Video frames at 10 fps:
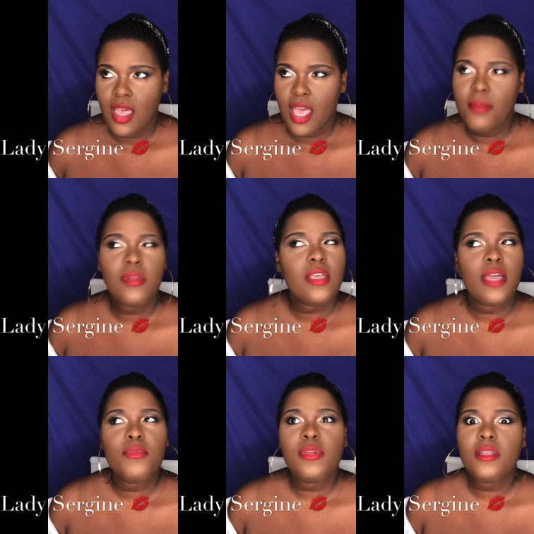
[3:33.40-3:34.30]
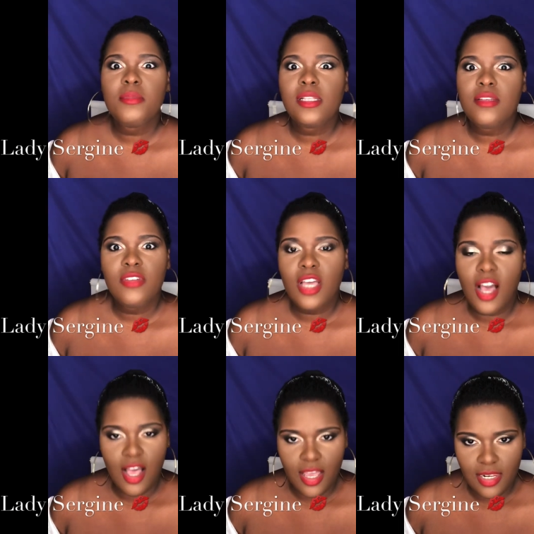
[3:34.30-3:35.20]
I really, I really believe in
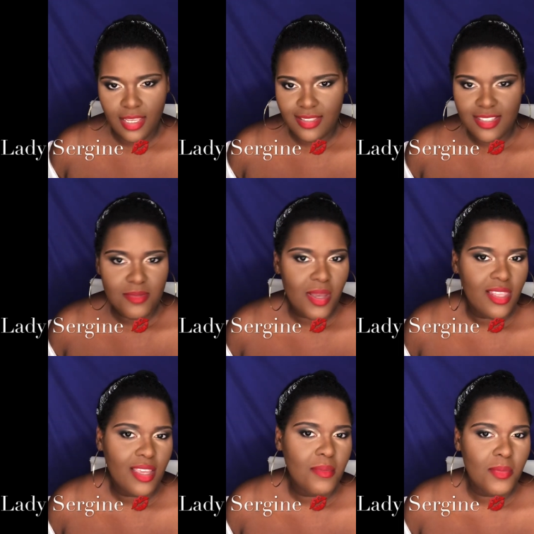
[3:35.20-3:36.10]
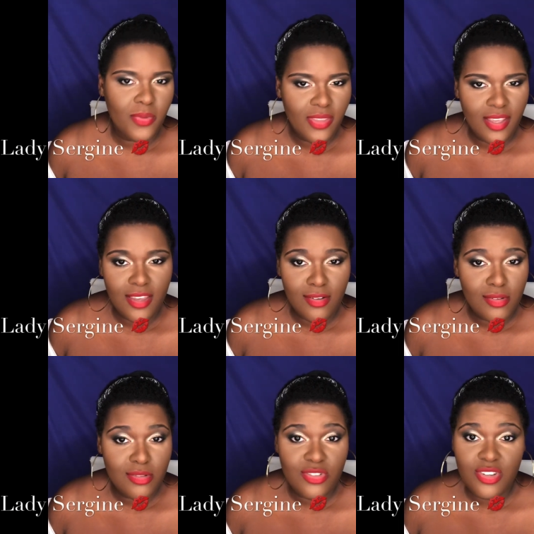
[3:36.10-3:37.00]
God. Like, despite like people think I don't go
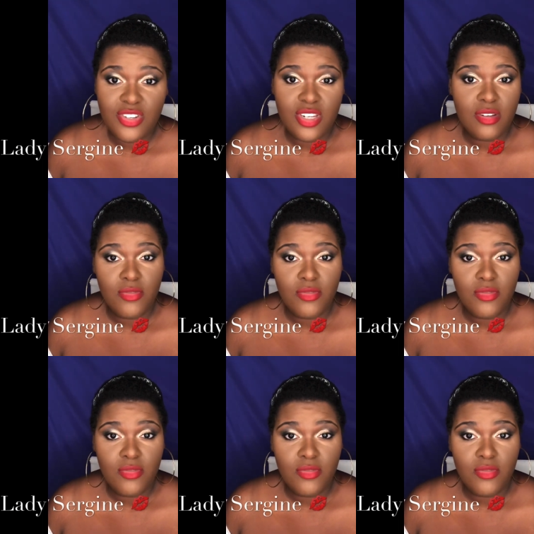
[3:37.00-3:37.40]
to church you know,